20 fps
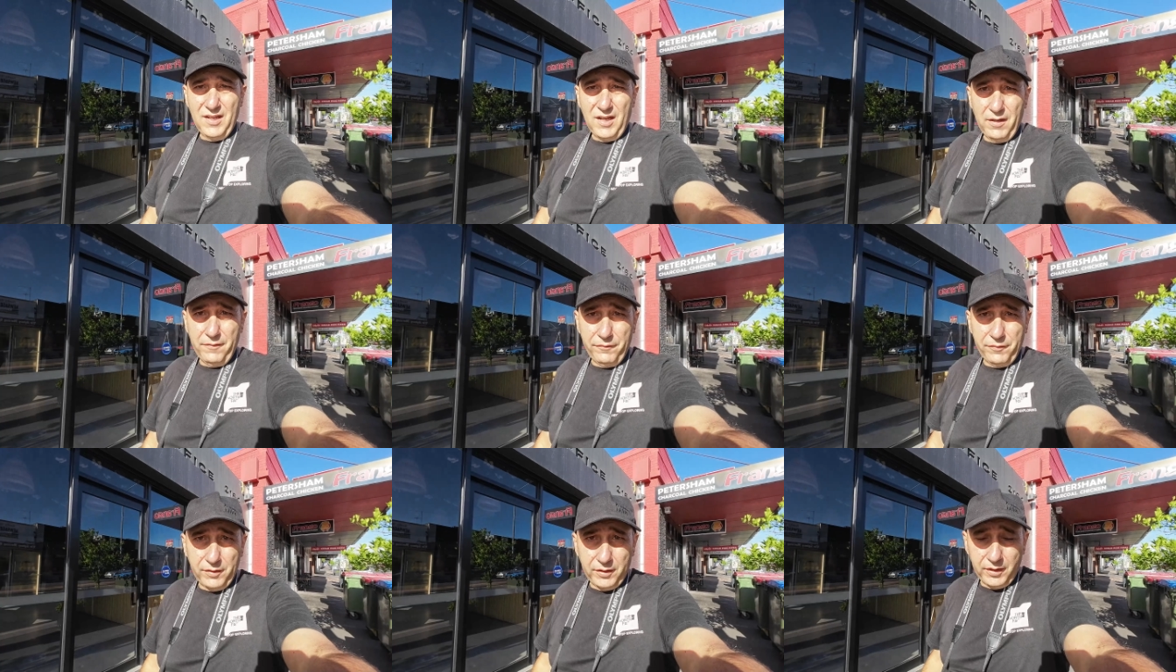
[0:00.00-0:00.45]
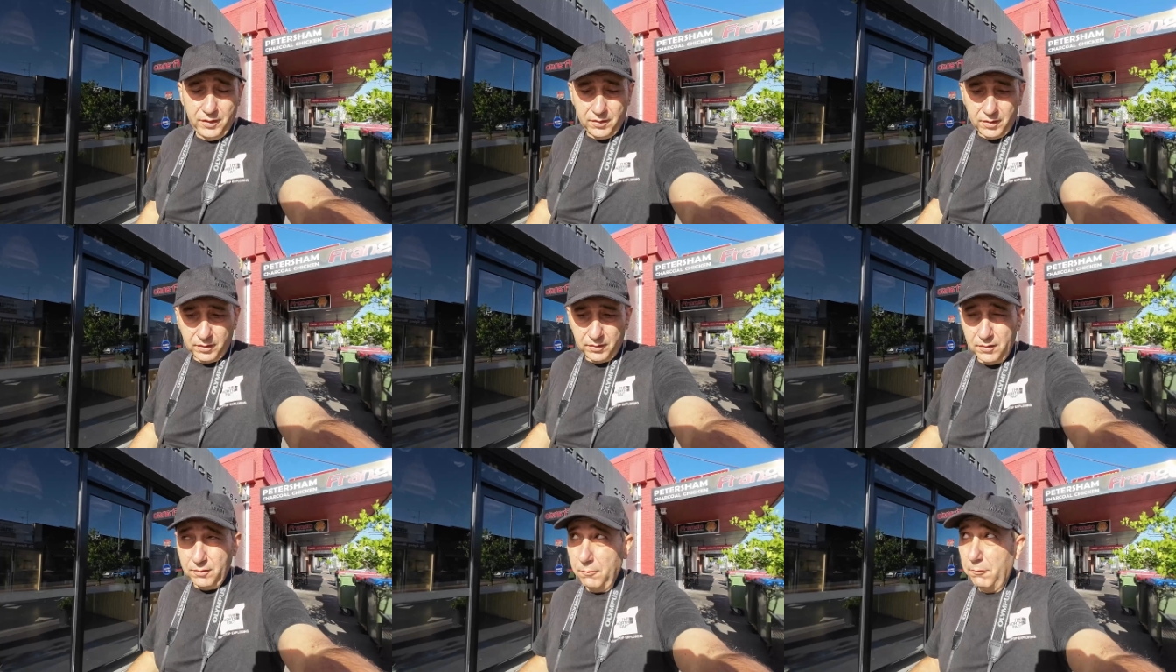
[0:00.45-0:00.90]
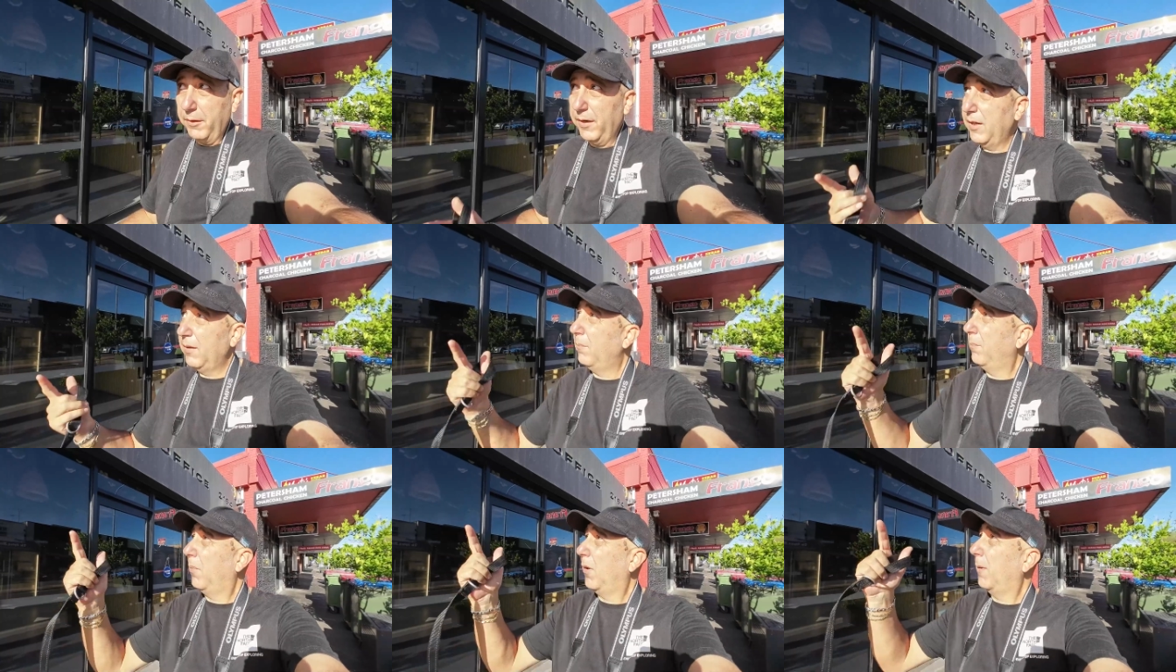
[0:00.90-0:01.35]
Hopefully, like the
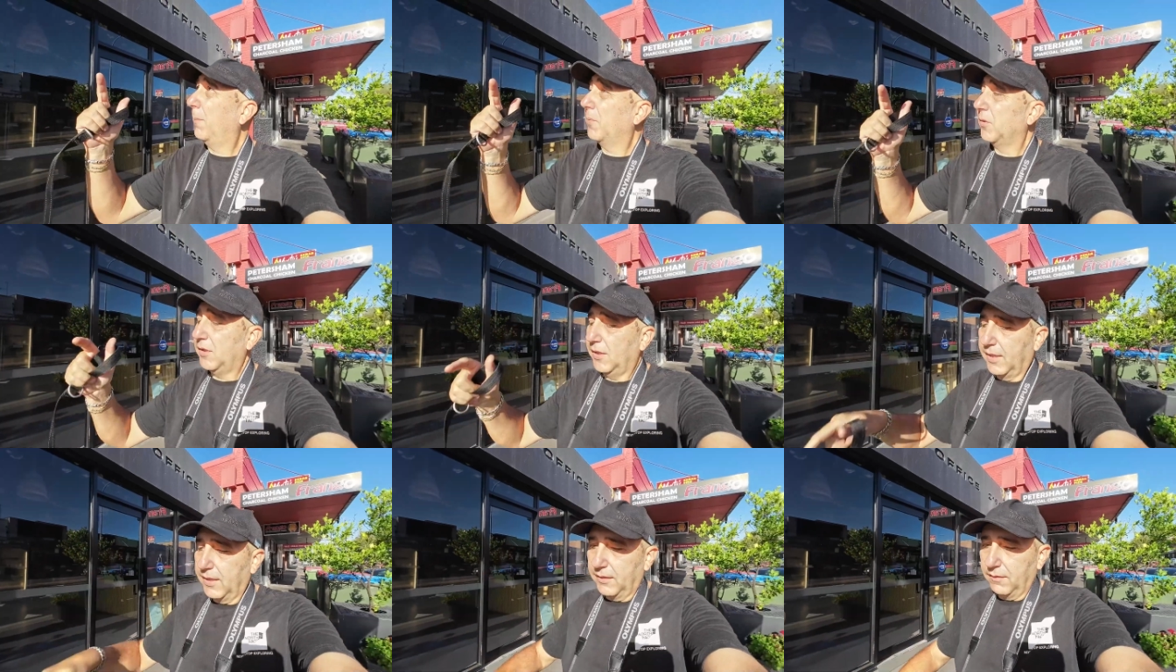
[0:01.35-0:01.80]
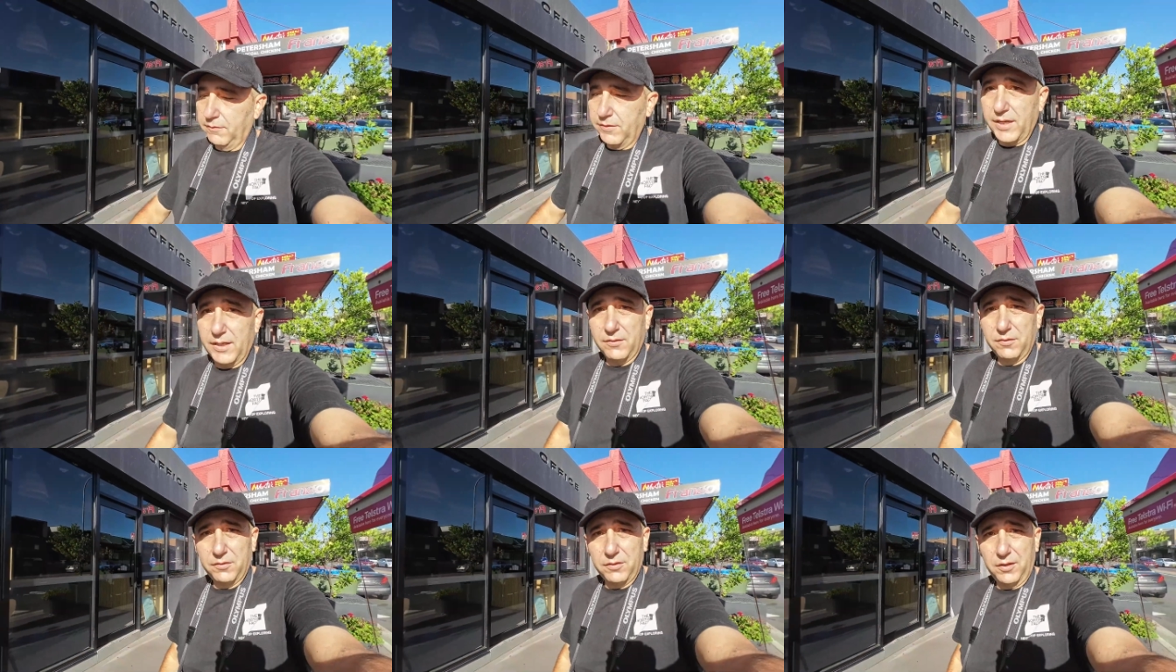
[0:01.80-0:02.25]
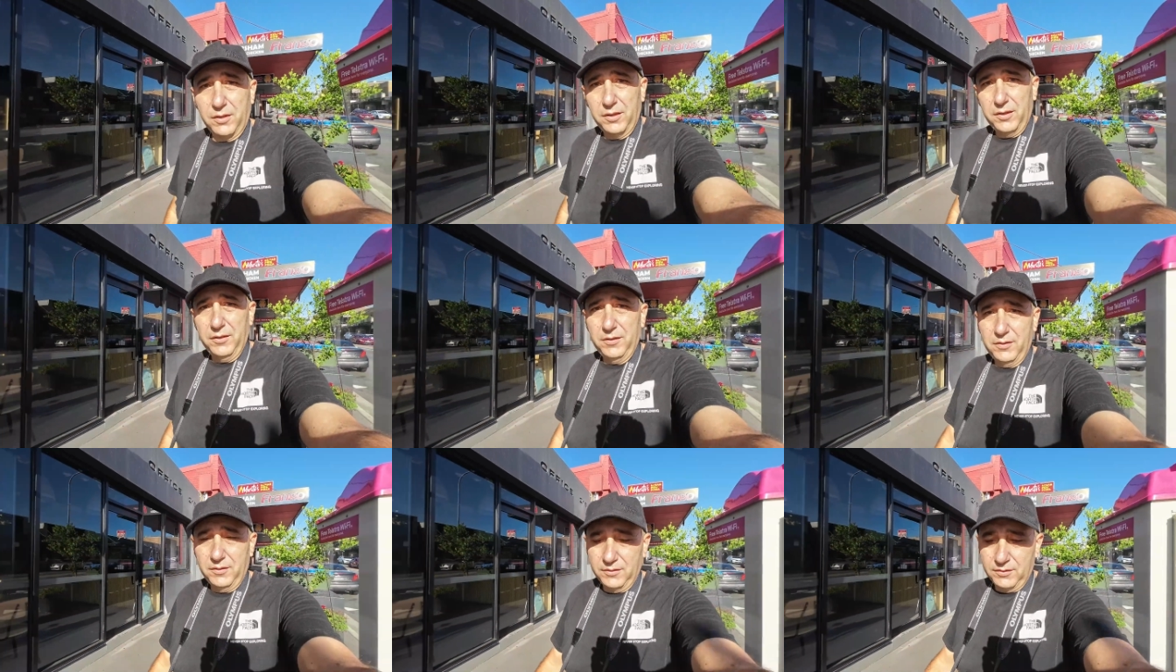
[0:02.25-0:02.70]
red pops out of that
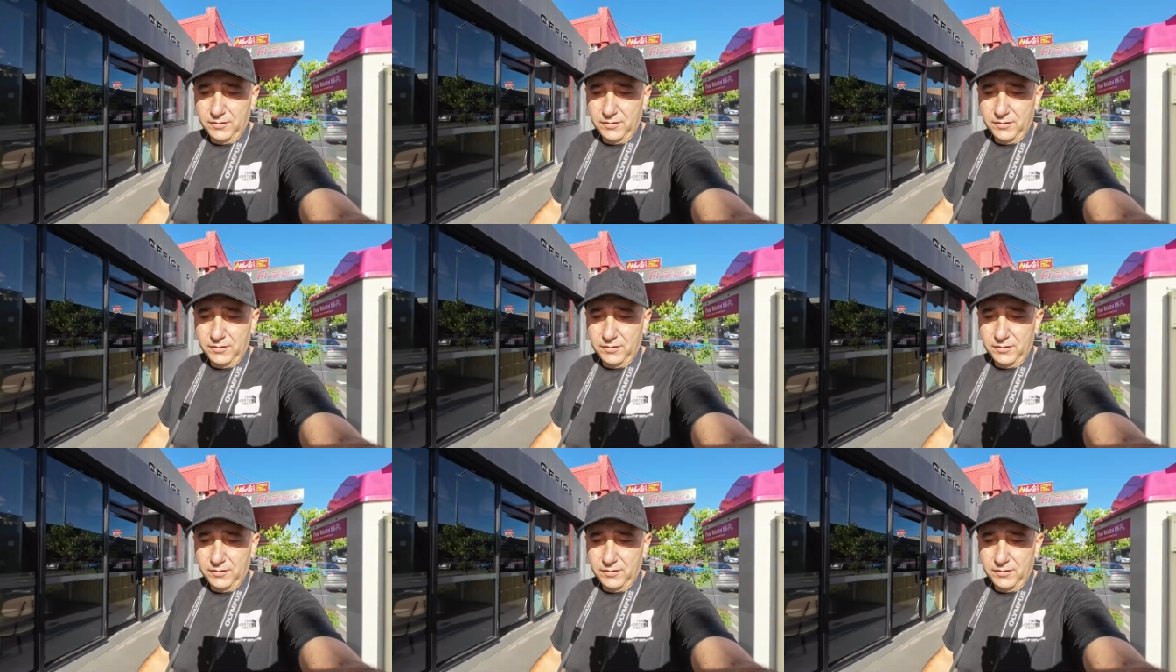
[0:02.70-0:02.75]
sign.